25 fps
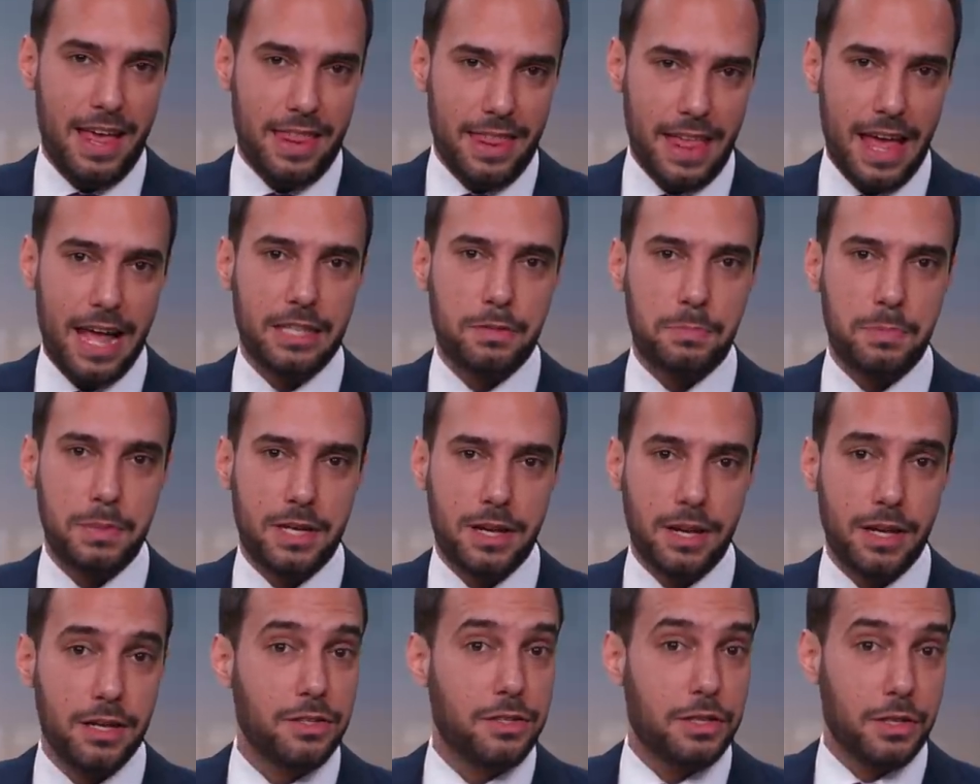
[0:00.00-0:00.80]
That's
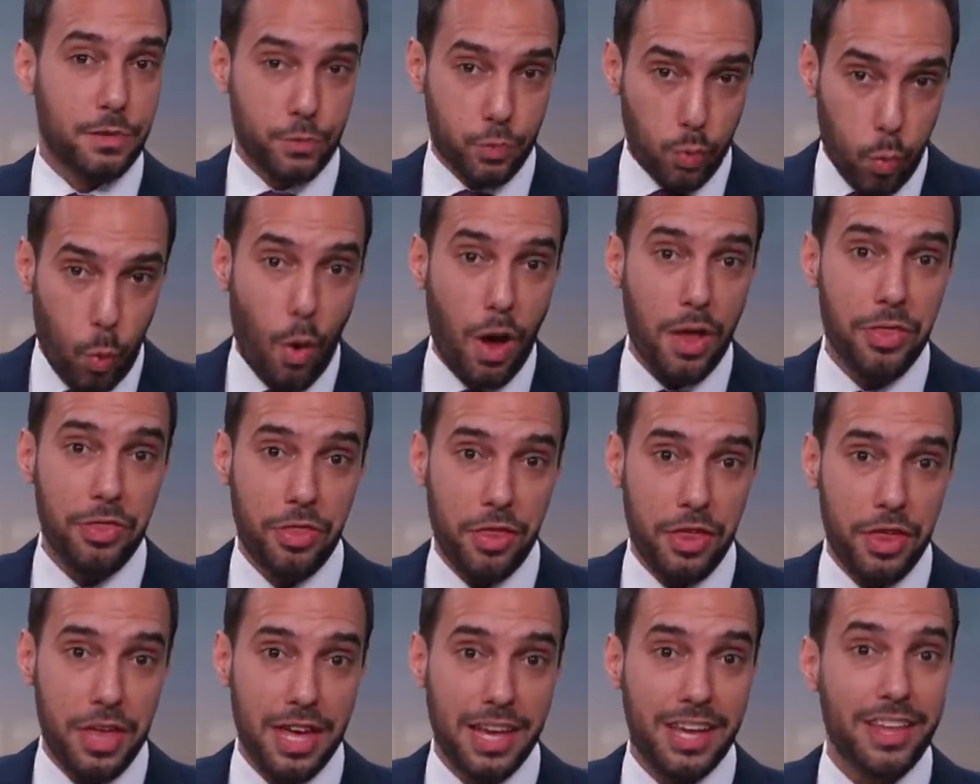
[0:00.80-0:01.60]
because there's one
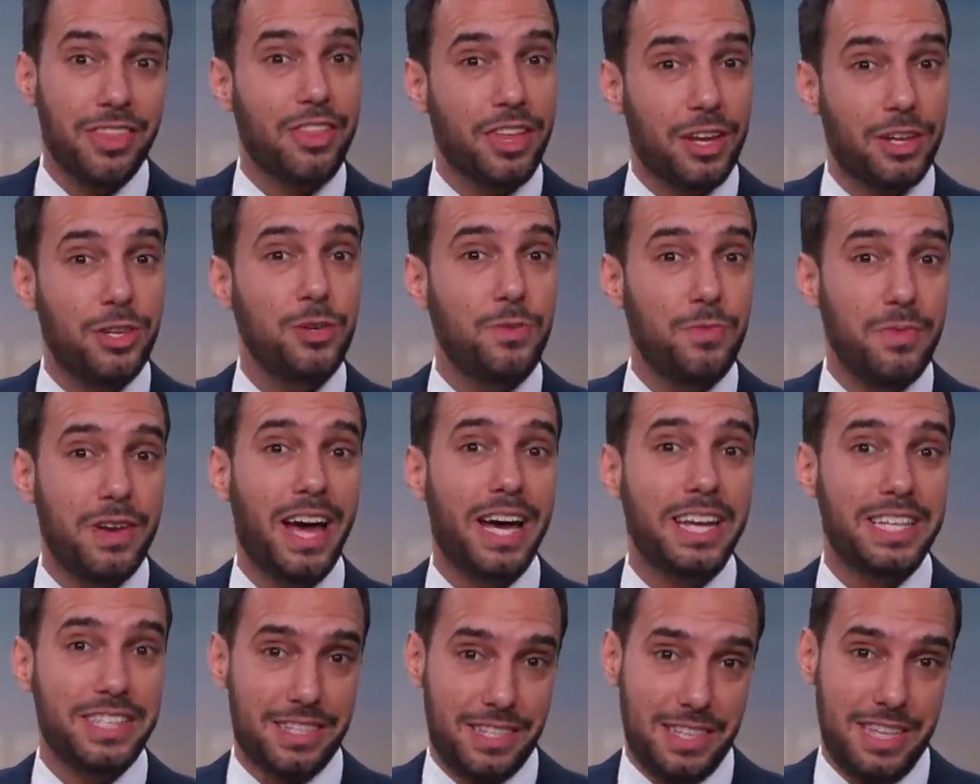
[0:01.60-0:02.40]
thing that
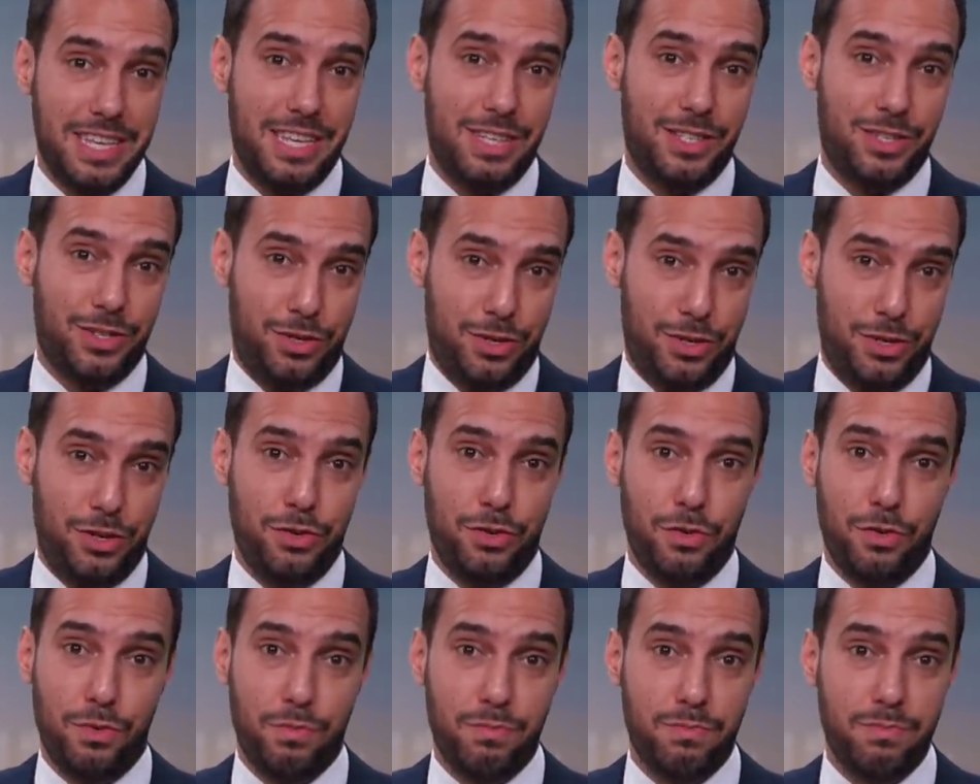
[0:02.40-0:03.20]
unites these
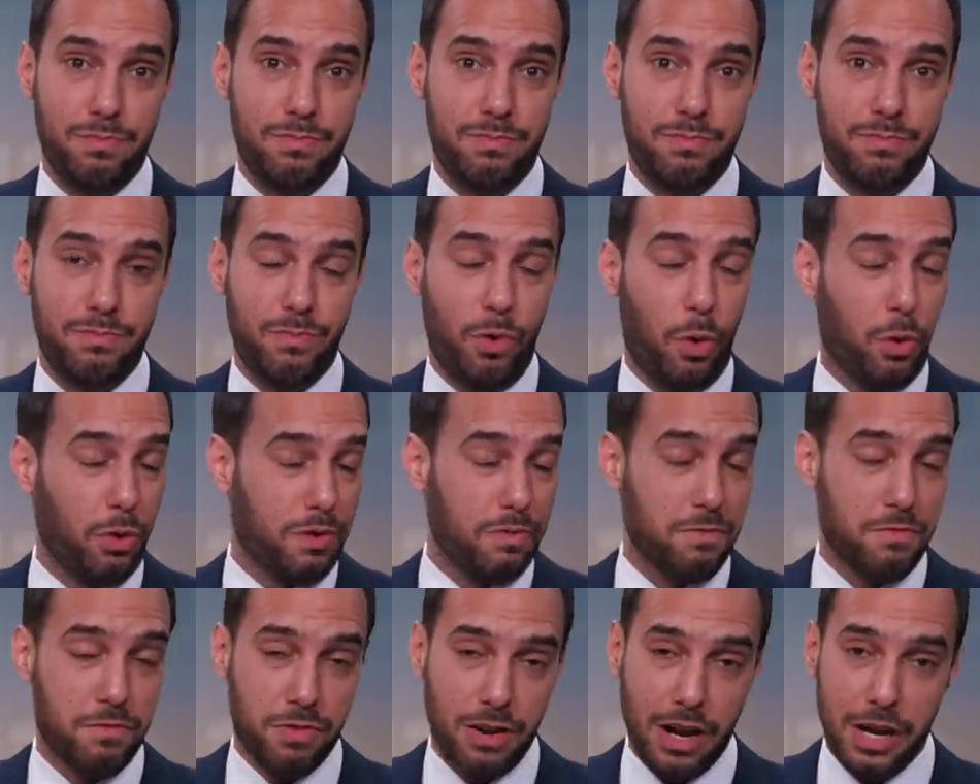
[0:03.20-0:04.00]
two, more
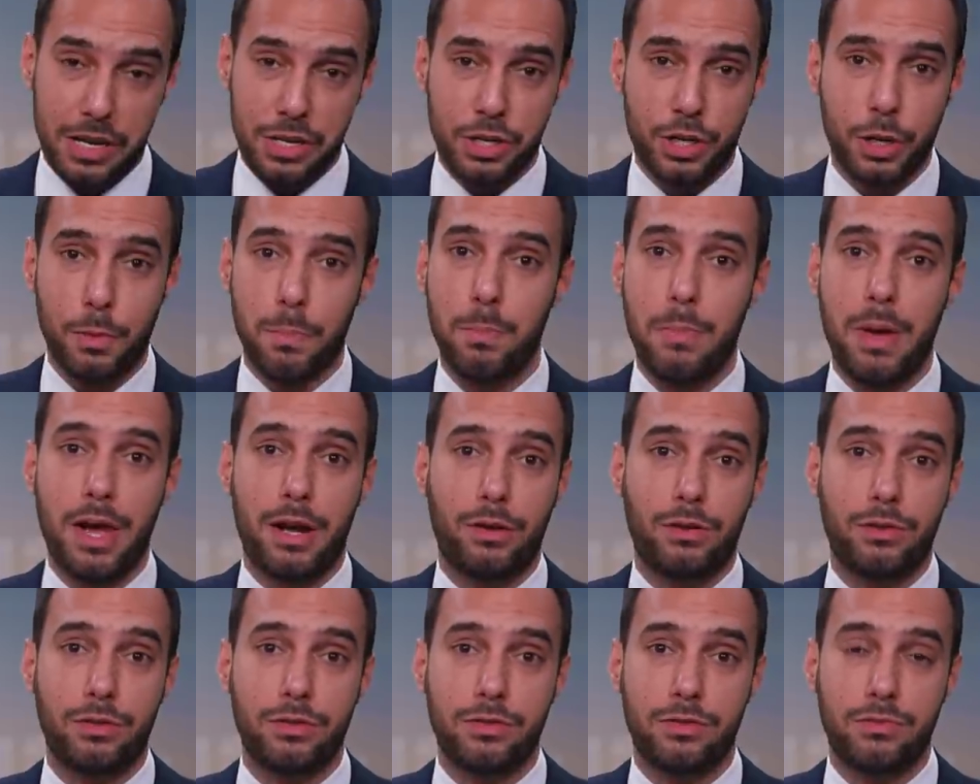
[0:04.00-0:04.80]
than friendship
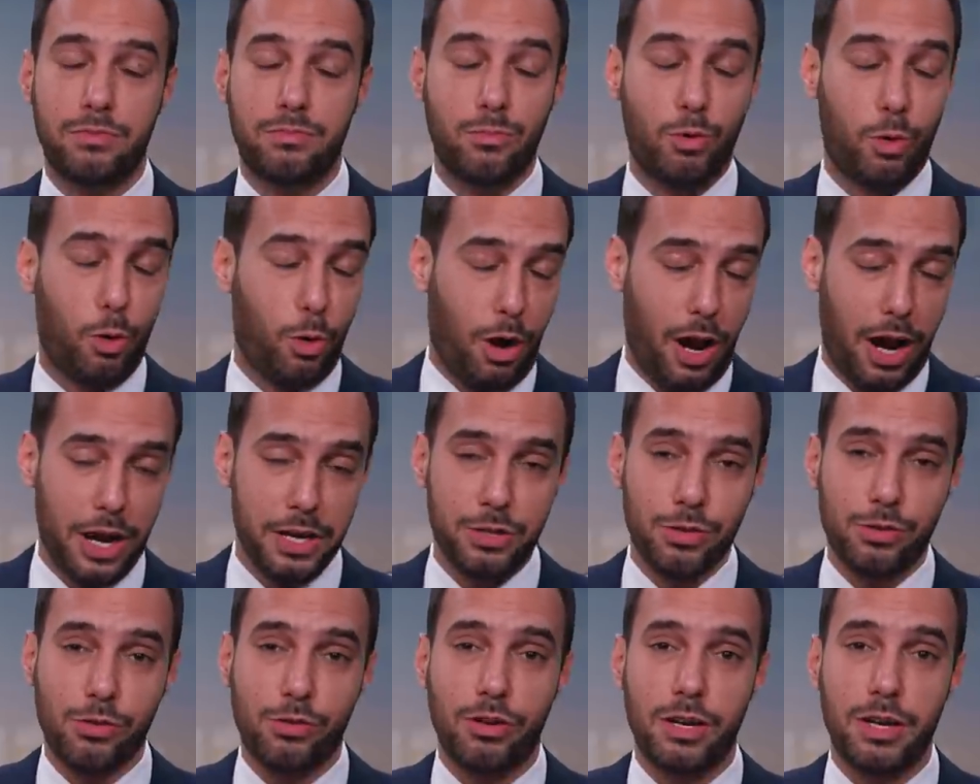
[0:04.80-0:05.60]
medals, or
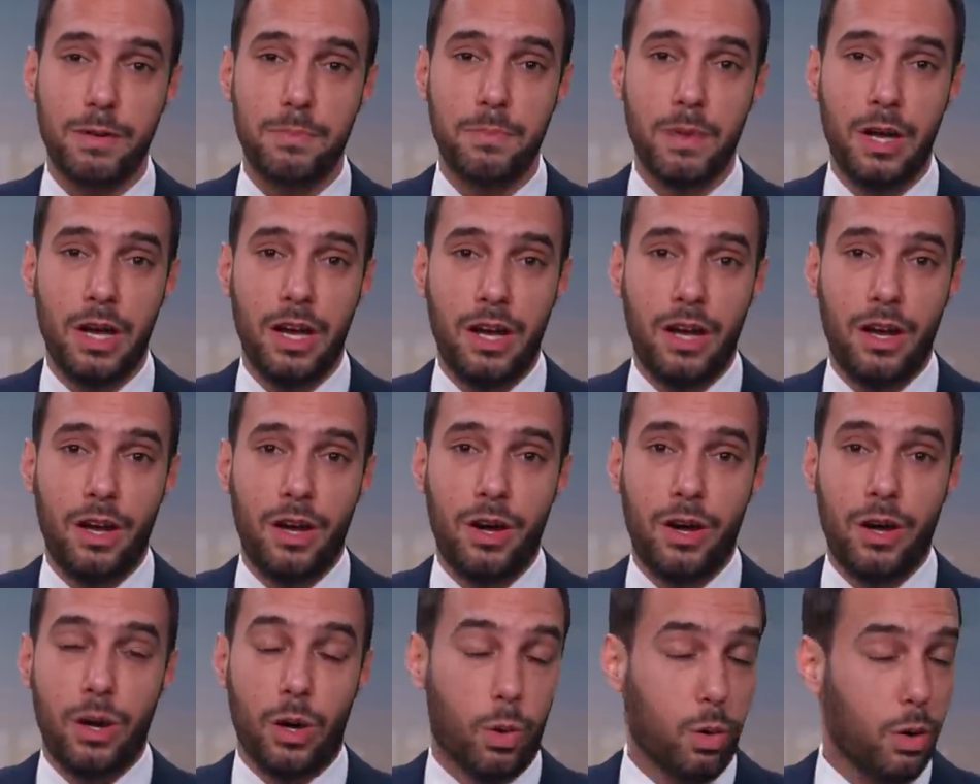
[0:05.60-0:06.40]
ice cream,
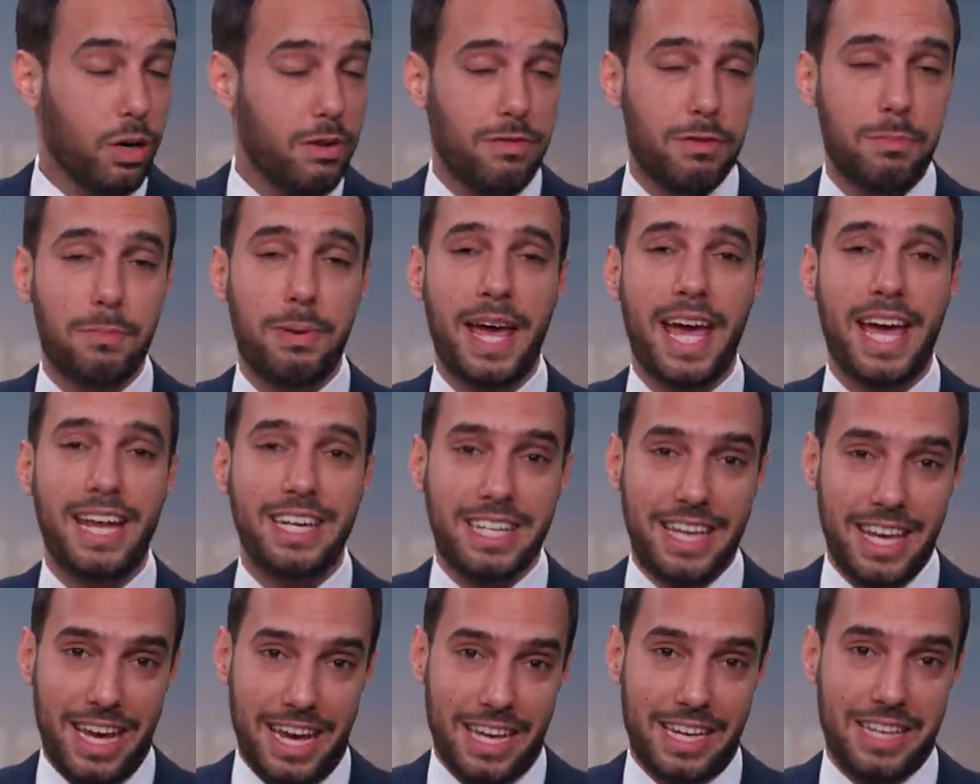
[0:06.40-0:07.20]
or even
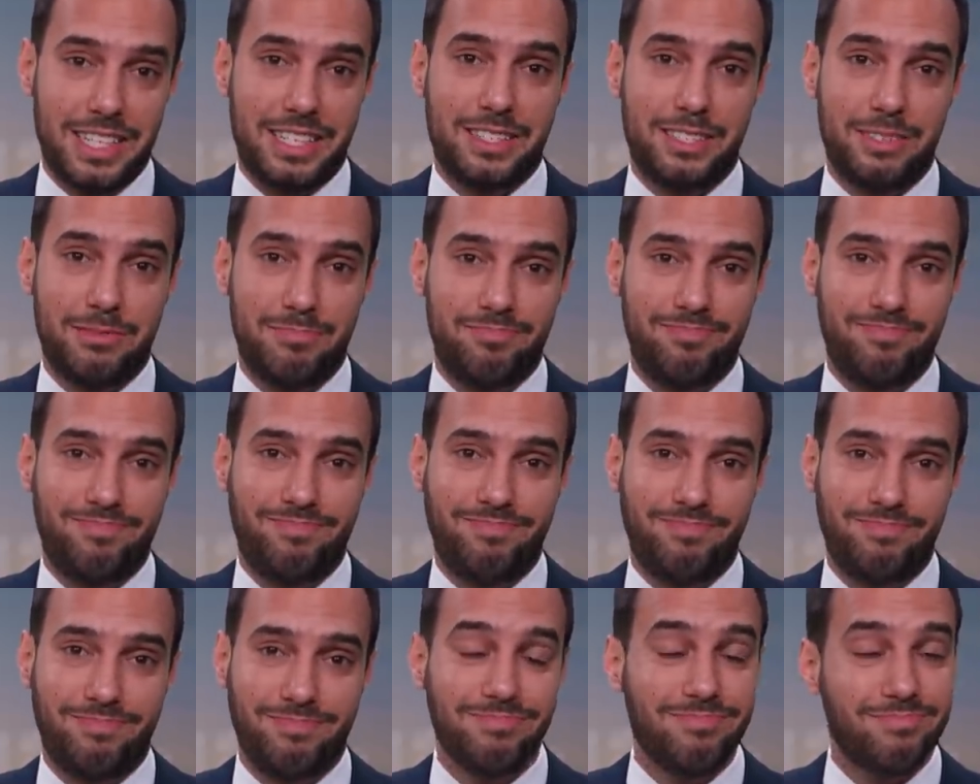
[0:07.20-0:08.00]
pancakes.
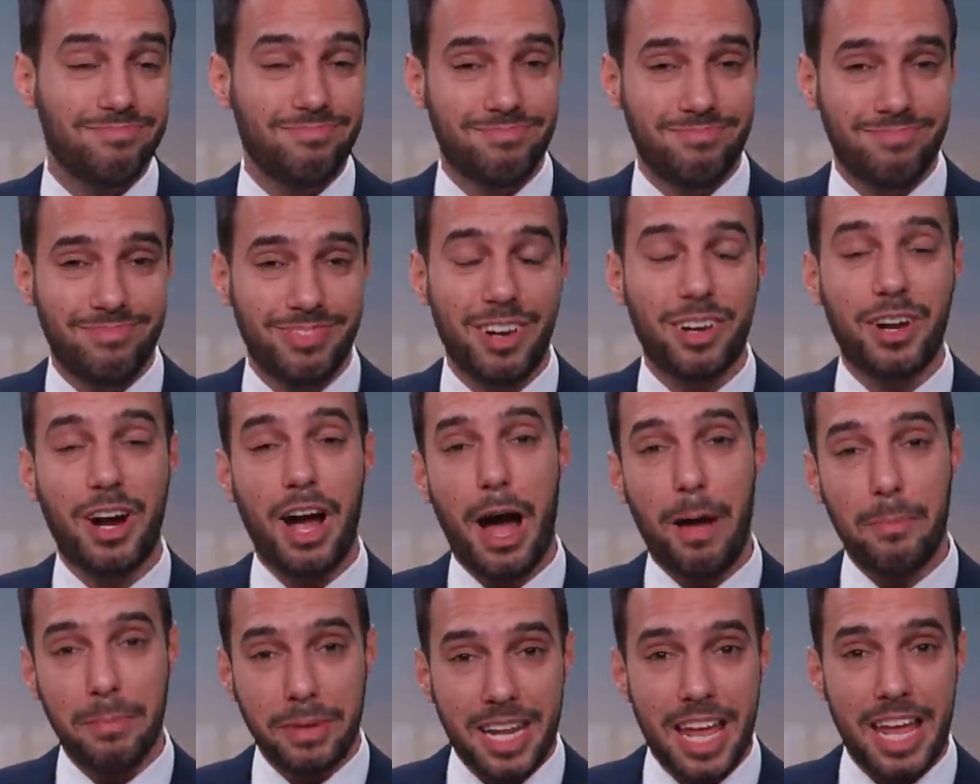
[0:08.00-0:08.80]
Their
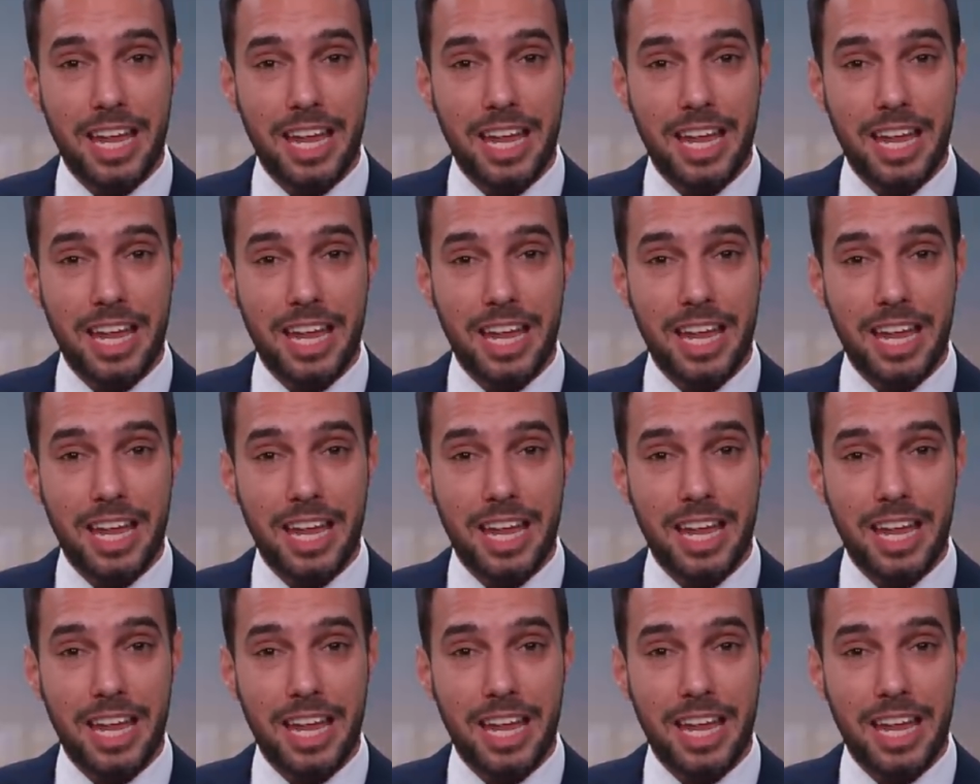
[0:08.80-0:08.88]
common